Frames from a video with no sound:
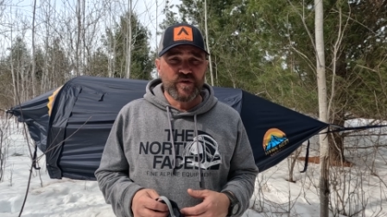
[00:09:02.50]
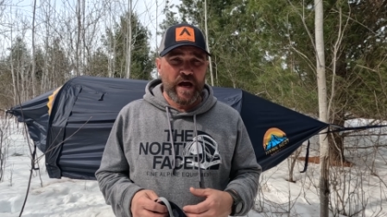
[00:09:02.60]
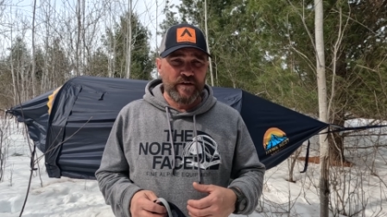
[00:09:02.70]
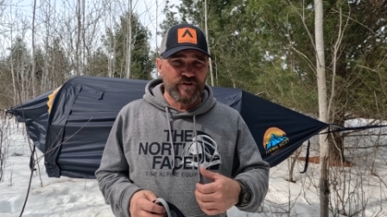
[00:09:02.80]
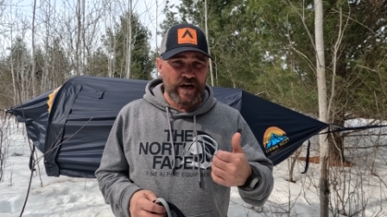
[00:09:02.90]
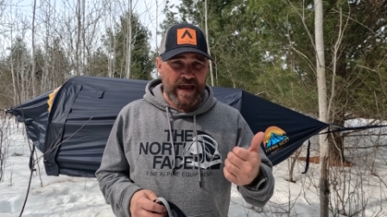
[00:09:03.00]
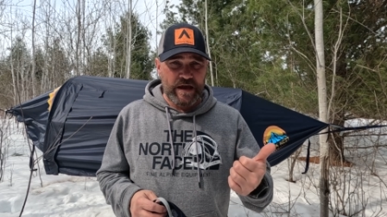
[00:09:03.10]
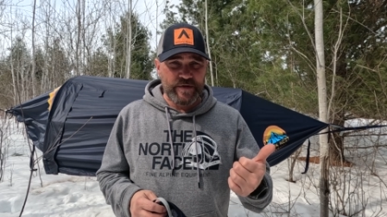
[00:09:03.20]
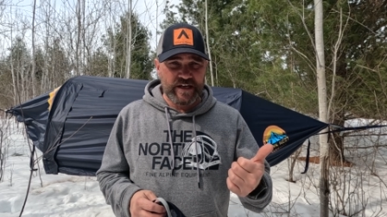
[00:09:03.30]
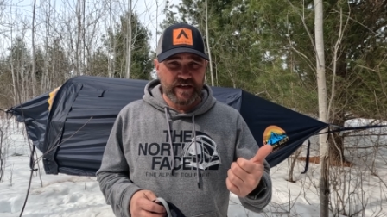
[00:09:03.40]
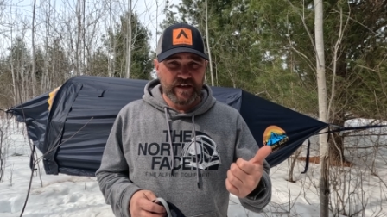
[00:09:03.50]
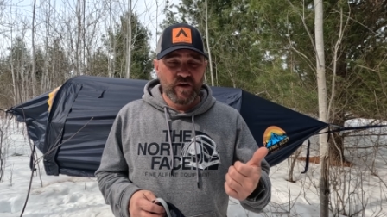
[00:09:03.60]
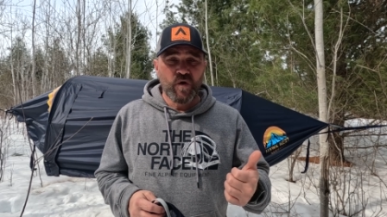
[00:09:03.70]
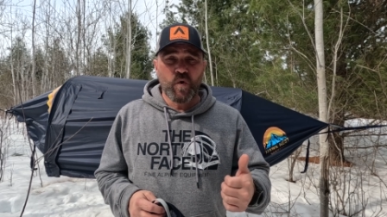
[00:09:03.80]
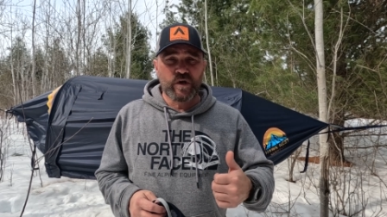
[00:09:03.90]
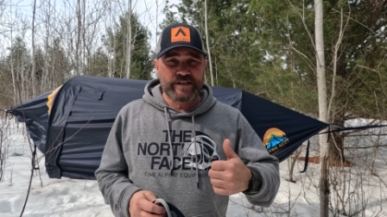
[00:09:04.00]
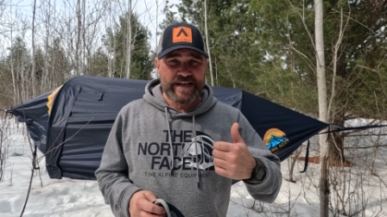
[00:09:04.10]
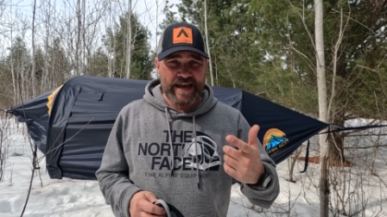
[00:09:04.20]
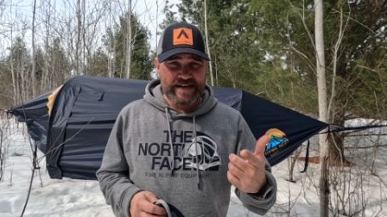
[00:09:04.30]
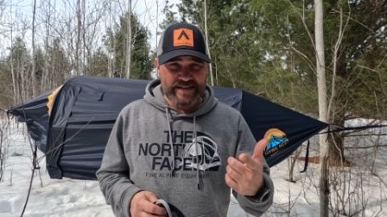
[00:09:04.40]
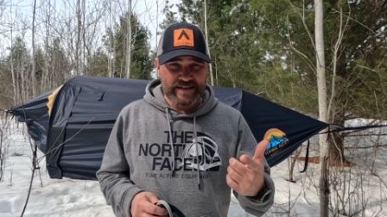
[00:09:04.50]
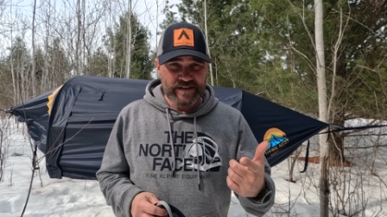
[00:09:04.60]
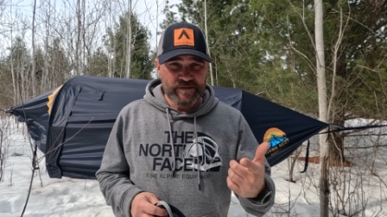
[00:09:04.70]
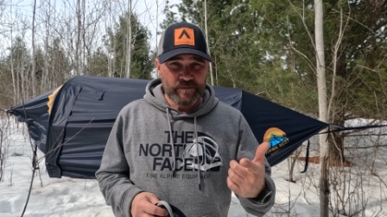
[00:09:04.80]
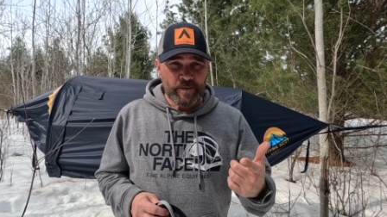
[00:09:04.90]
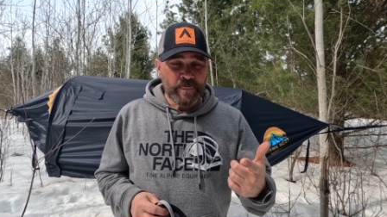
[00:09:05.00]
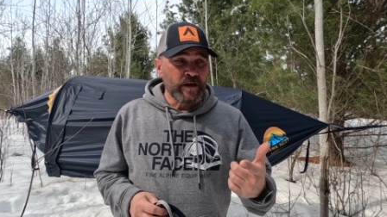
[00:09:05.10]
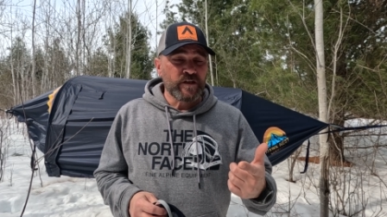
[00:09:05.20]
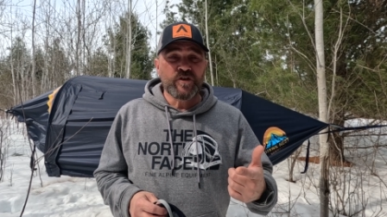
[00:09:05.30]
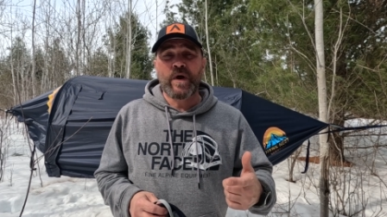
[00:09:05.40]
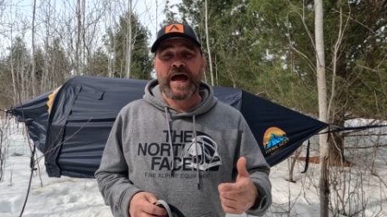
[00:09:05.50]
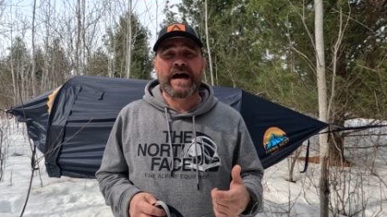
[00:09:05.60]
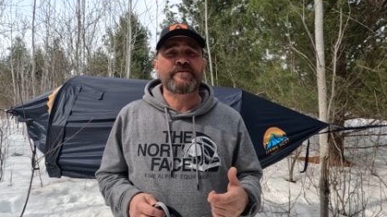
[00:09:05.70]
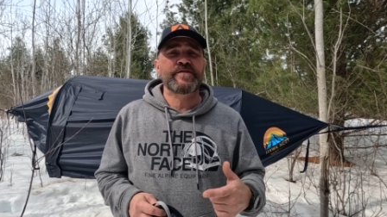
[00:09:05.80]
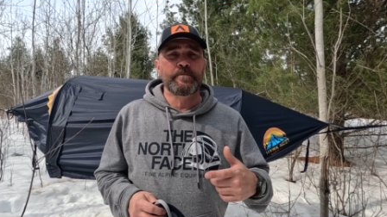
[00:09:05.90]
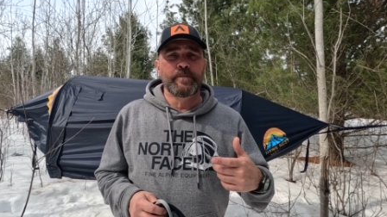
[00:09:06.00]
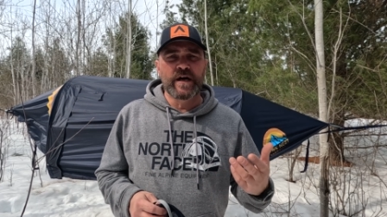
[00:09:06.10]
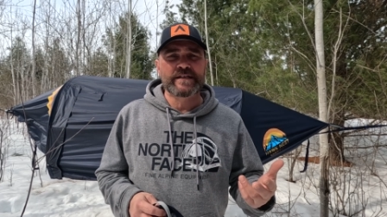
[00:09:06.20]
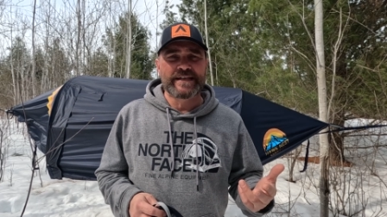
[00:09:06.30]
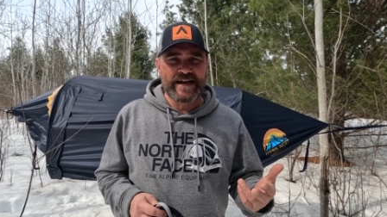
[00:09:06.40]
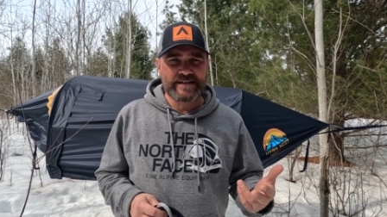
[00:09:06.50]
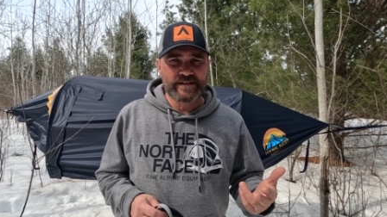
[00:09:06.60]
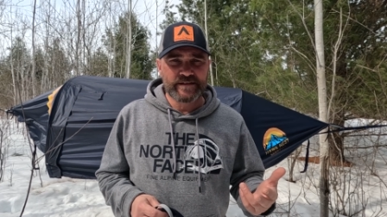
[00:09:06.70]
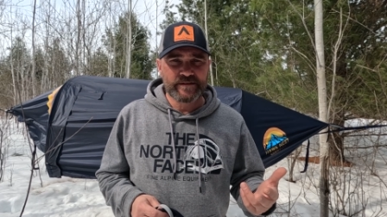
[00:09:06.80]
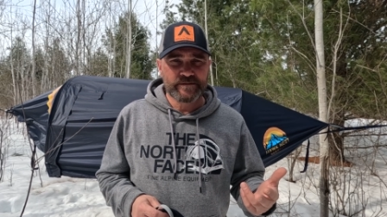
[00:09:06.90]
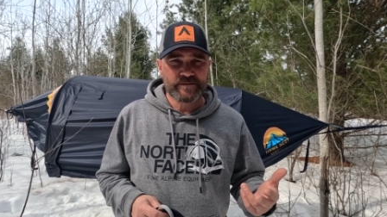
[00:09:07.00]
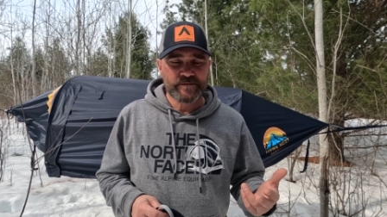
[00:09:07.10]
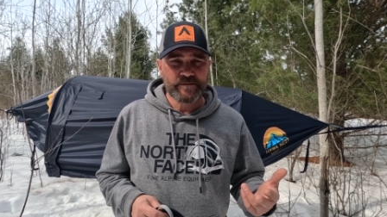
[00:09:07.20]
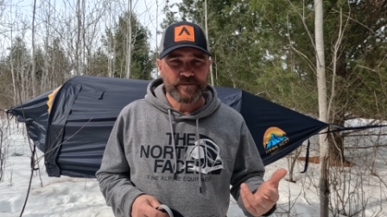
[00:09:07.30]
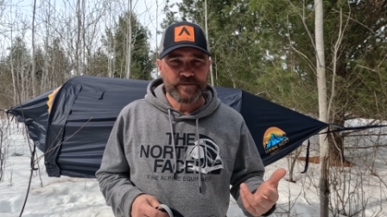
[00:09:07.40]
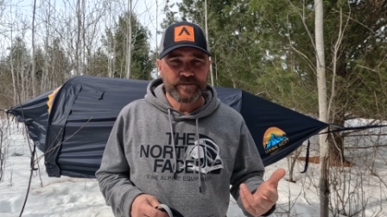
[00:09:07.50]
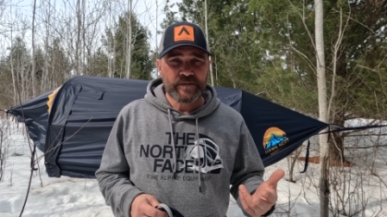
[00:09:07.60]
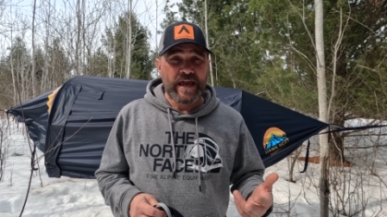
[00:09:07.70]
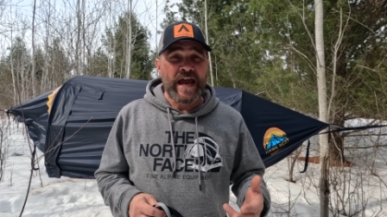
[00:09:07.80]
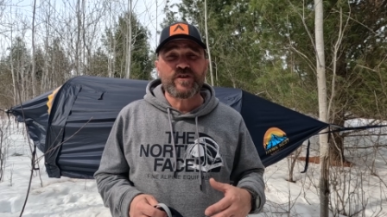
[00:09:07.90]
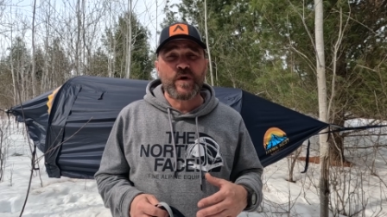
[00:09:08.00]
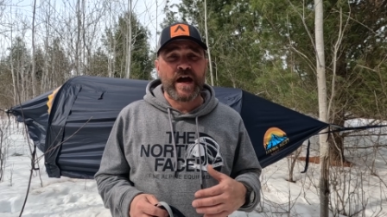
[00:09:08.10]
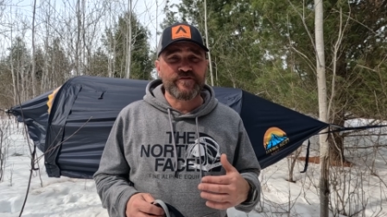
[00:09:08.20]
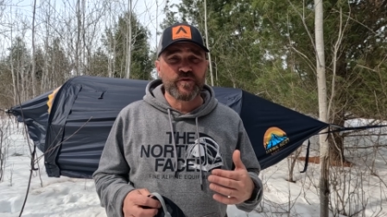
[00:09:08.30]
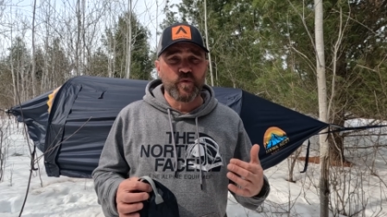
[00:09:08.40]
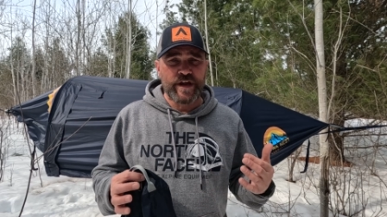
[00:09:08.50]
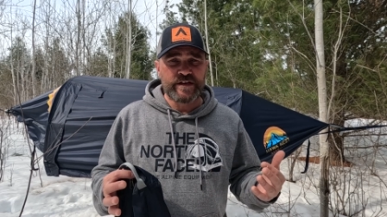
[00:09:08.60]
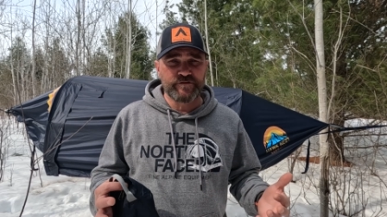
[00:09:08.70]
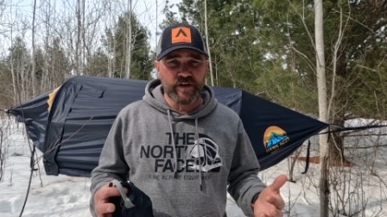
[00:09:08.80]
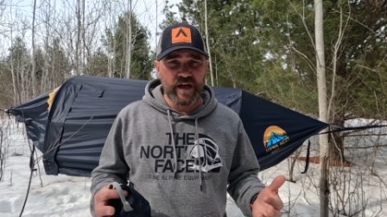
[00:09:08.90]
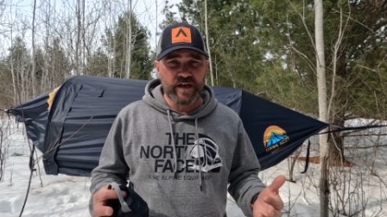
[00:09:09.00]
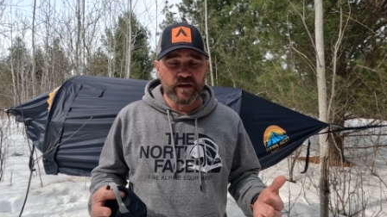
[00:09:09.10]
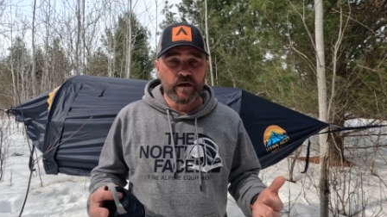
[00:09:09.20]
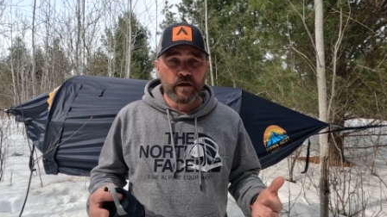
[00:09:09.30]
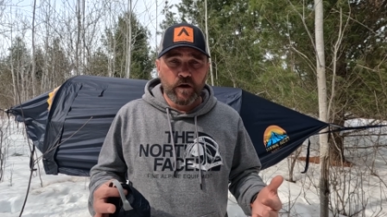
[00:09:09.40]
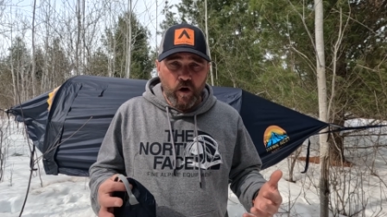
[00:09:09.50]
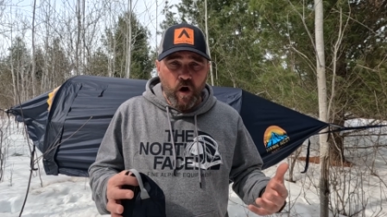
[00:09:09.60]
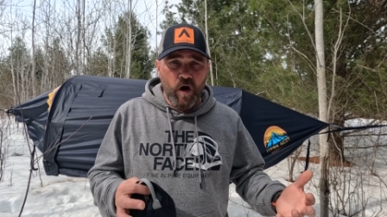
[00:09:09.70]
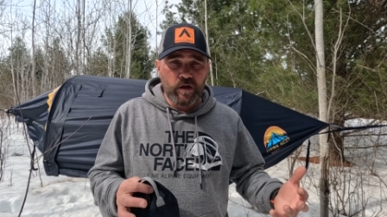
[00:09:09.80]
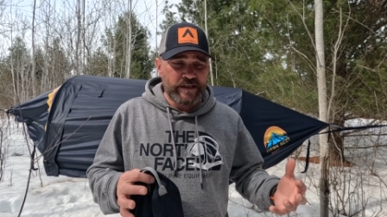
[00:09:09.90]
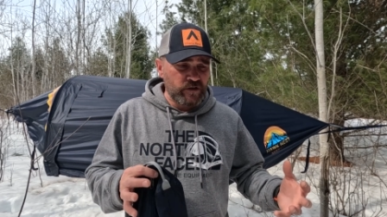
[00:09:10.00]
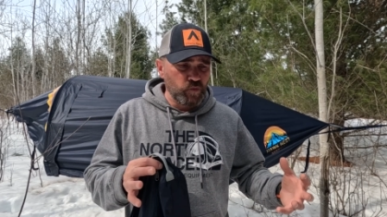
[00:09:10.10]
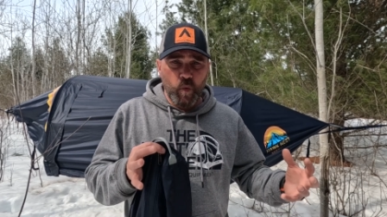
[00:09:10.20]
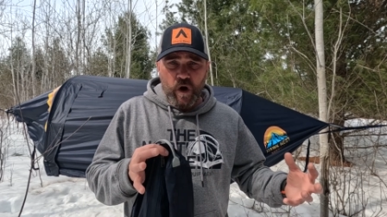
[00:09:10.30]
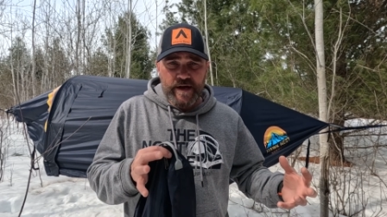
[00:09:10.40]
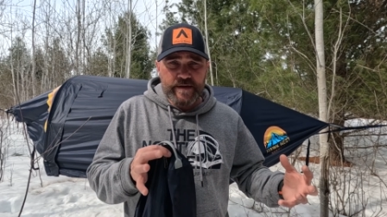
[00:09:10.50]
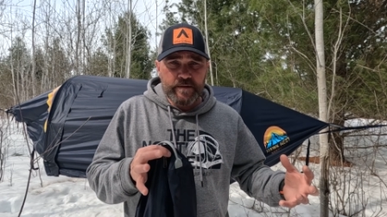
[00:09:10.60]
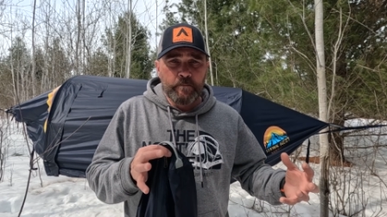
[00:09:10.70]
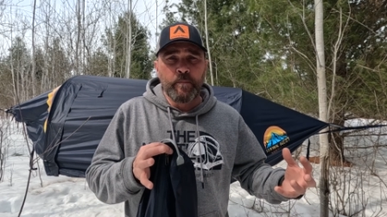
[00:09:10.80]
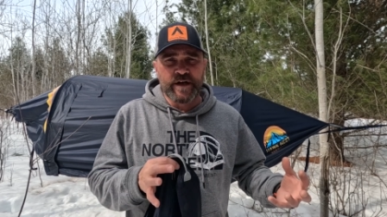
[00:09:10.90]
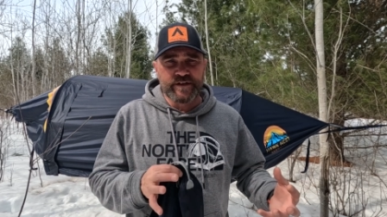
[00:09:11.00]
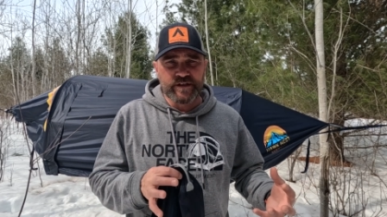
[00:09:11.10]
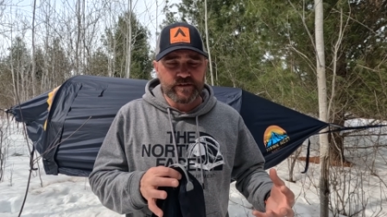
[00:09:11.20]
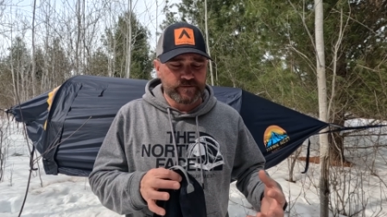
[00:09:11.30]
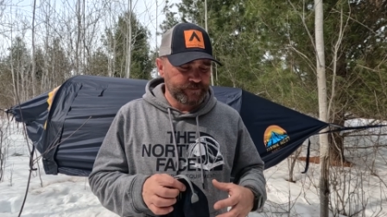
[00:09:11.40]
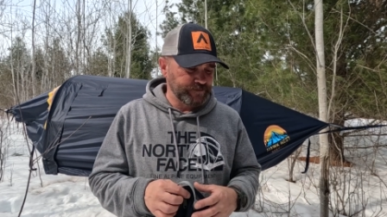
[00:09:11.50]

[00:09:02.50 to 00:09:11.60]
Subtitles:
you have your hammock or tent, you have the bug net, and you have the rain fly, all in one bundle.